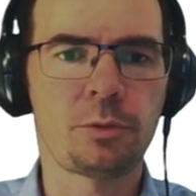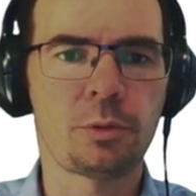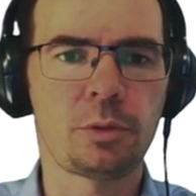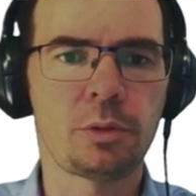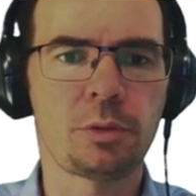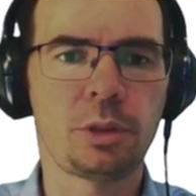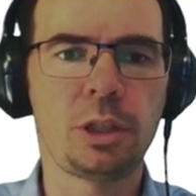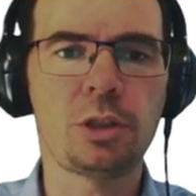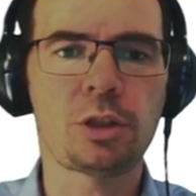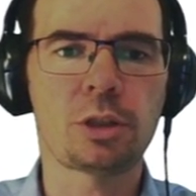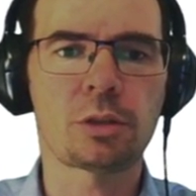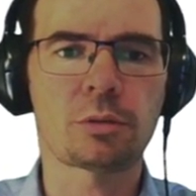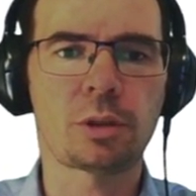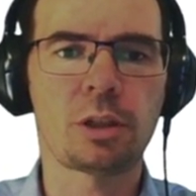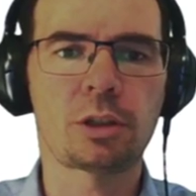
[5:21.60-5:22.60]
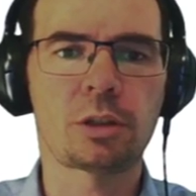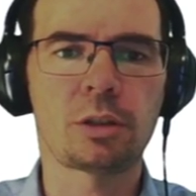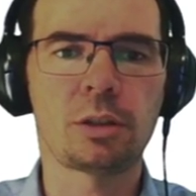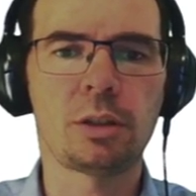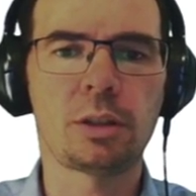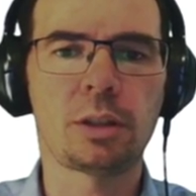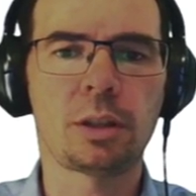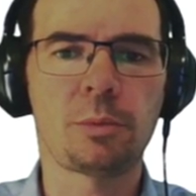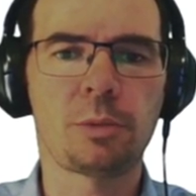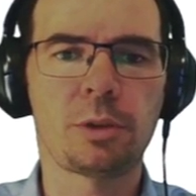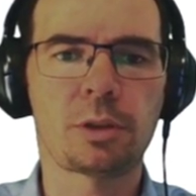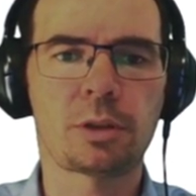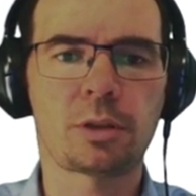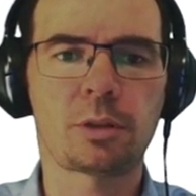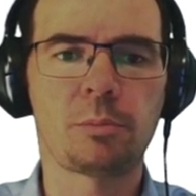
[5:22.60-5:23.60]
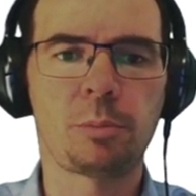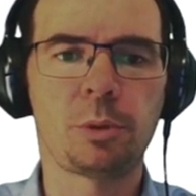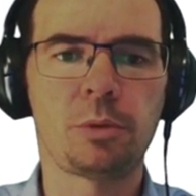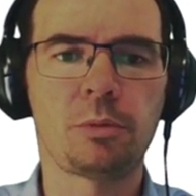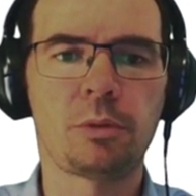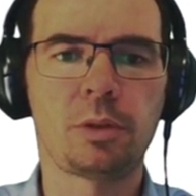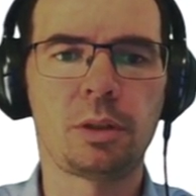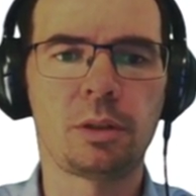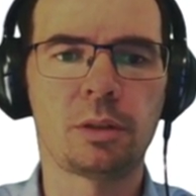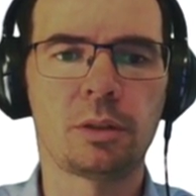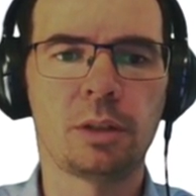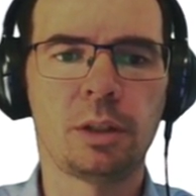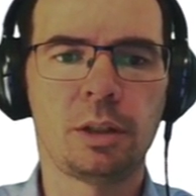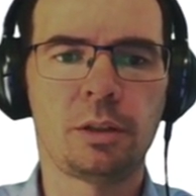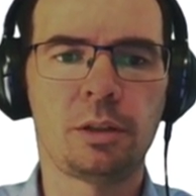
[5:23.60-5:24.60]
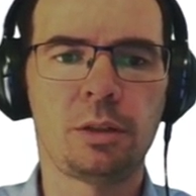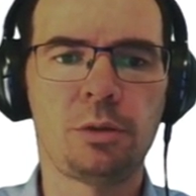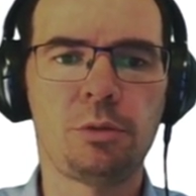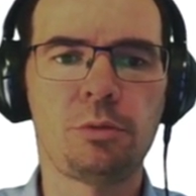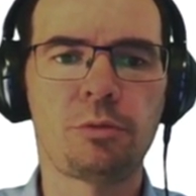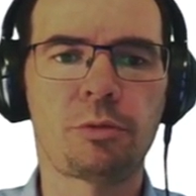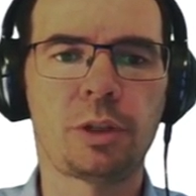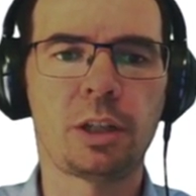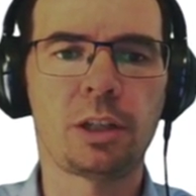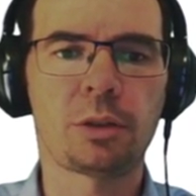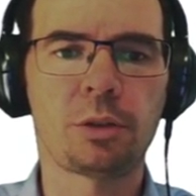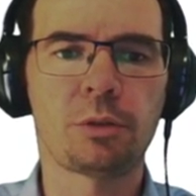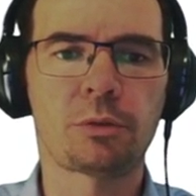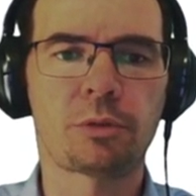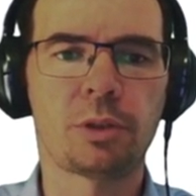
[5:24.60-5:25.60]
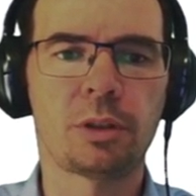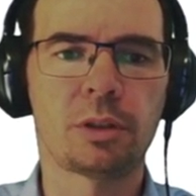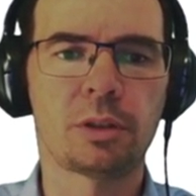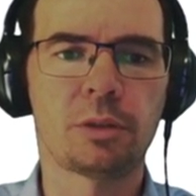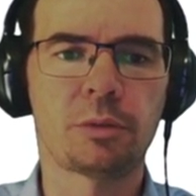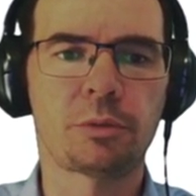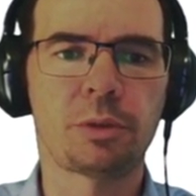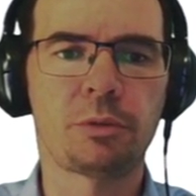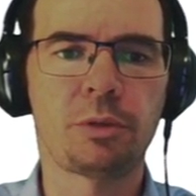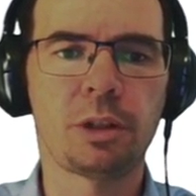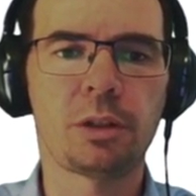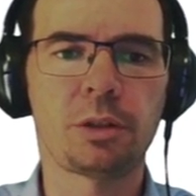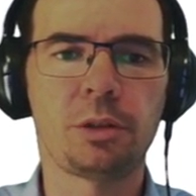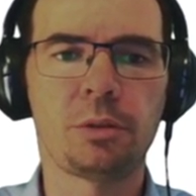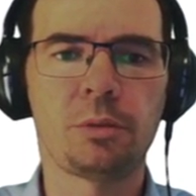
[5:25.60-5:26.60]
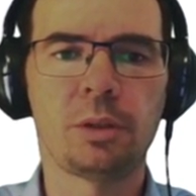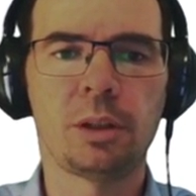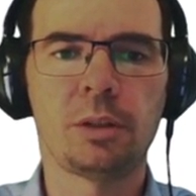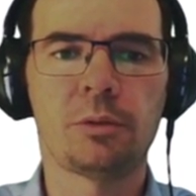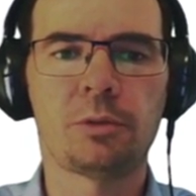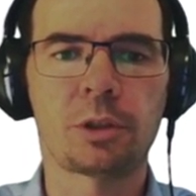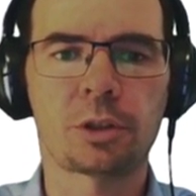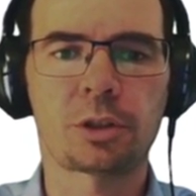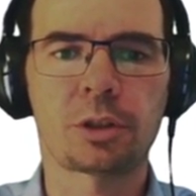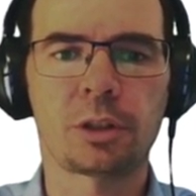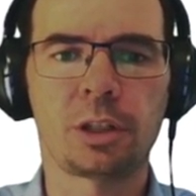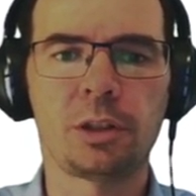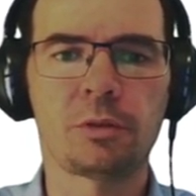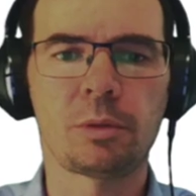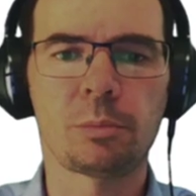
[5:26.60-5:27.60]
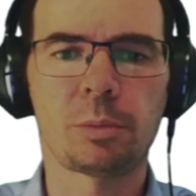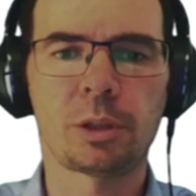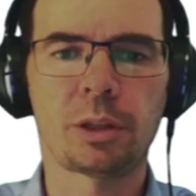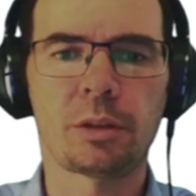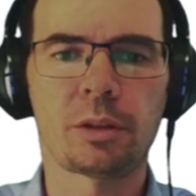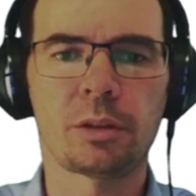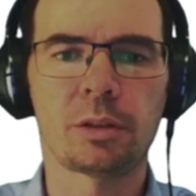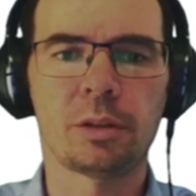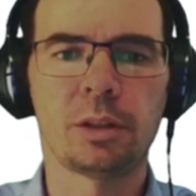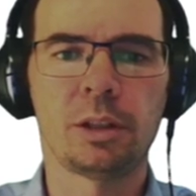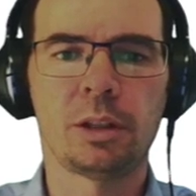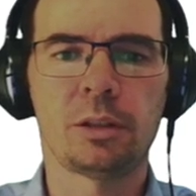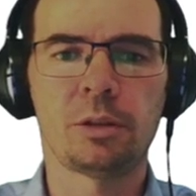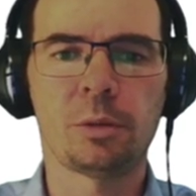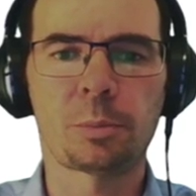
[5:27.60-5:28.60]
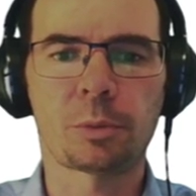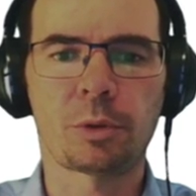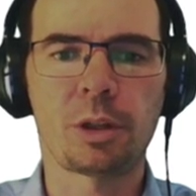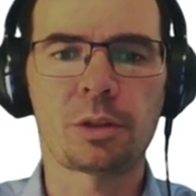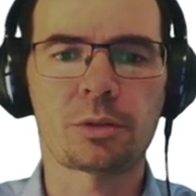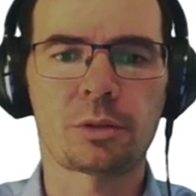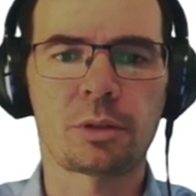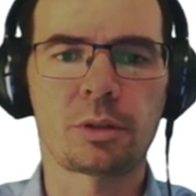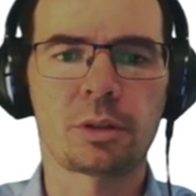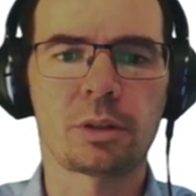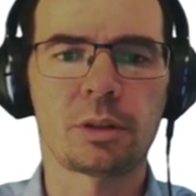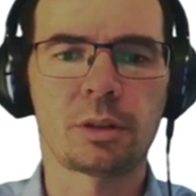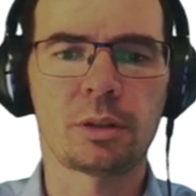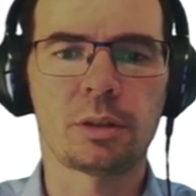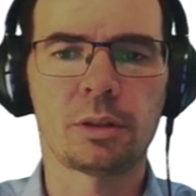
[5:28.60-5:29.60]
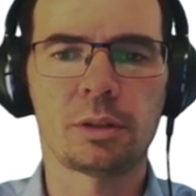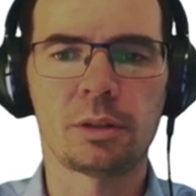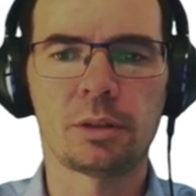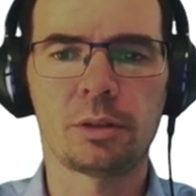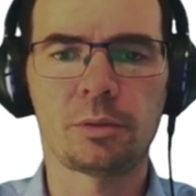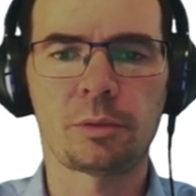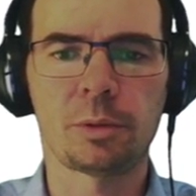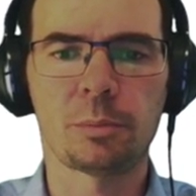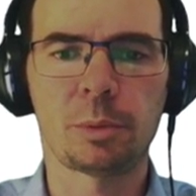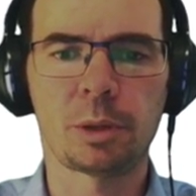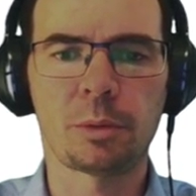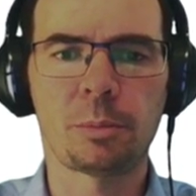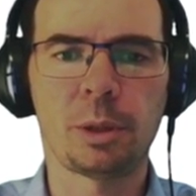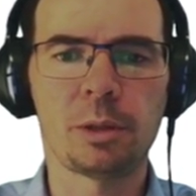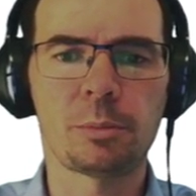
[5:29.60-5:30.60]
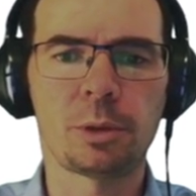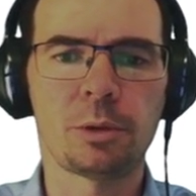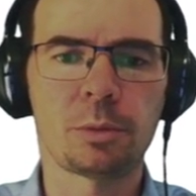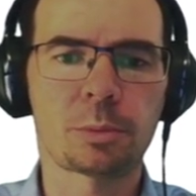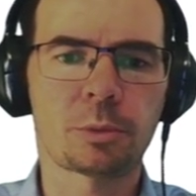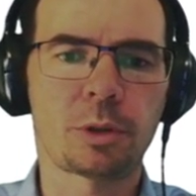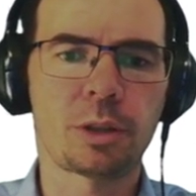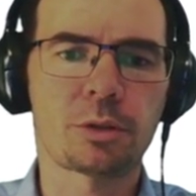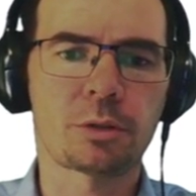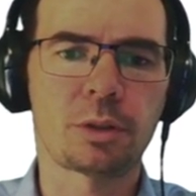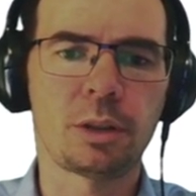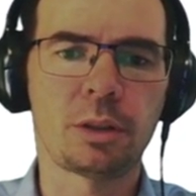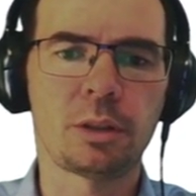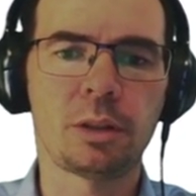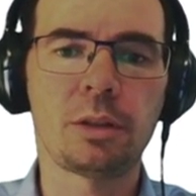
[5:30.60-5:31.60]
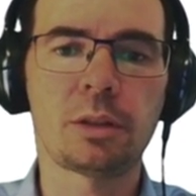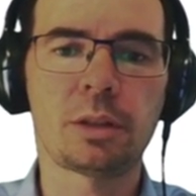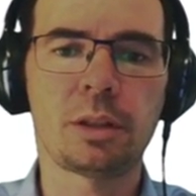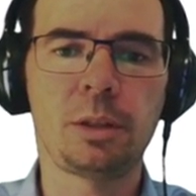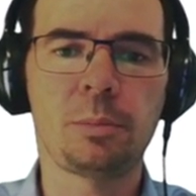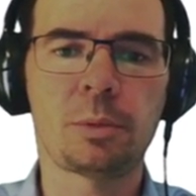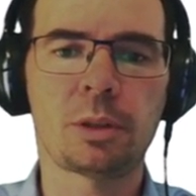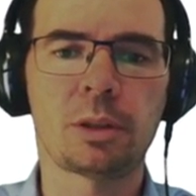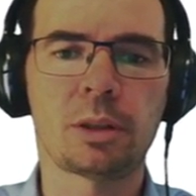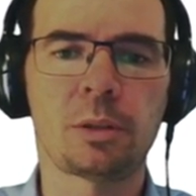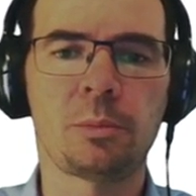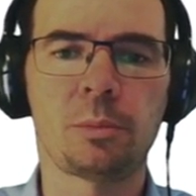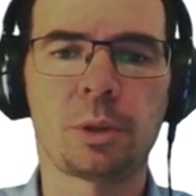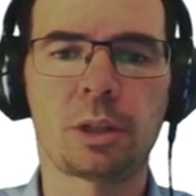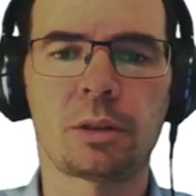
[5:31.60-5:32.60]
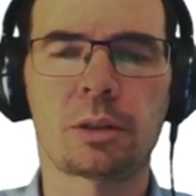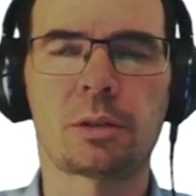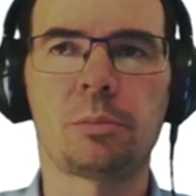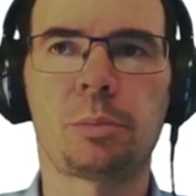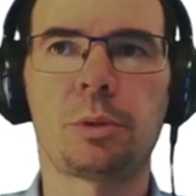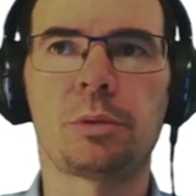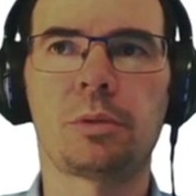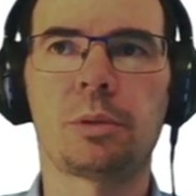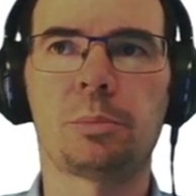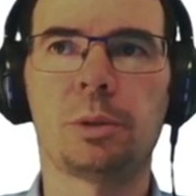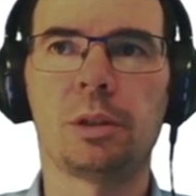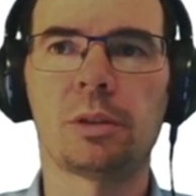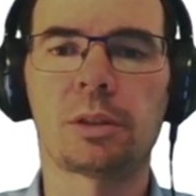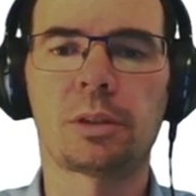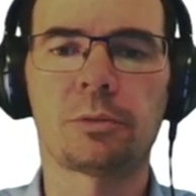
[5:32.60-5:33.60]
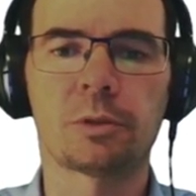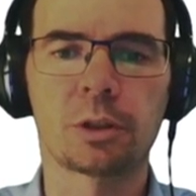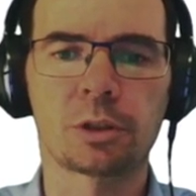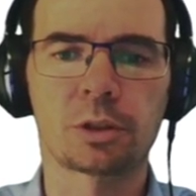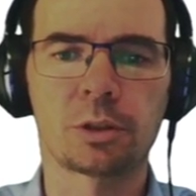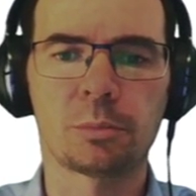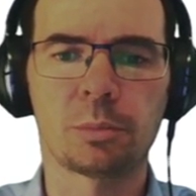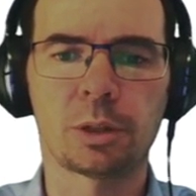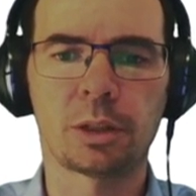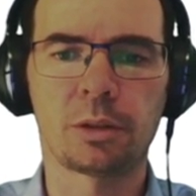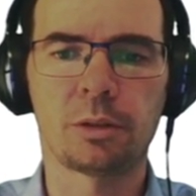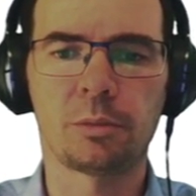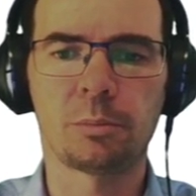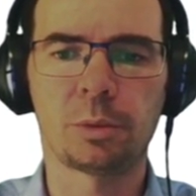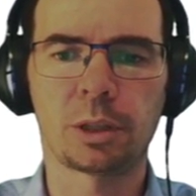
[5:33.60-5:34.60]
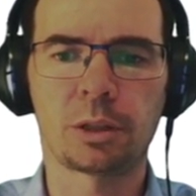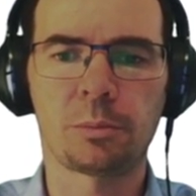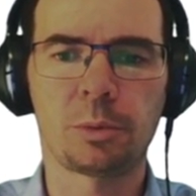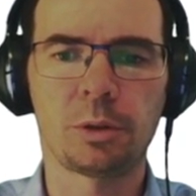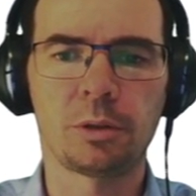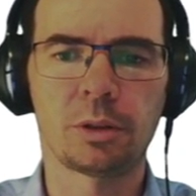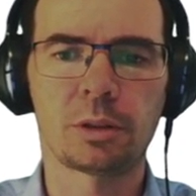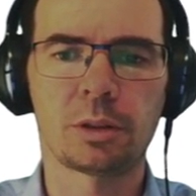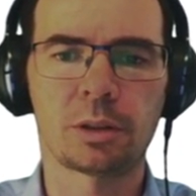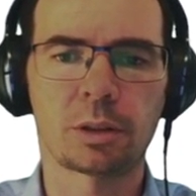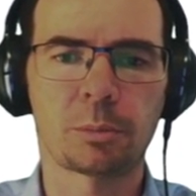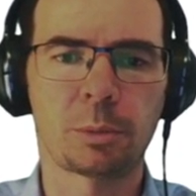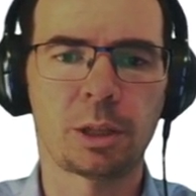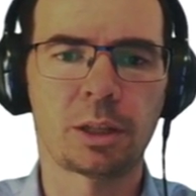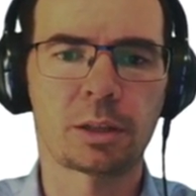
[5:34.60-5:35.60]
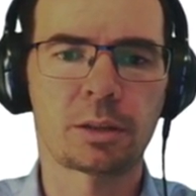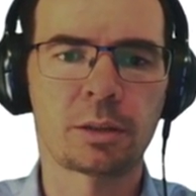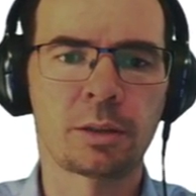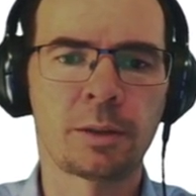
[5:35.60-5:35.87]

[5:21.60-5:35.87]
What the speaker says: on each iteration I, we just compute the new value of the value function given by the operator by the Bellman operator, and in the same time we can compute the policy function by computing this argmax.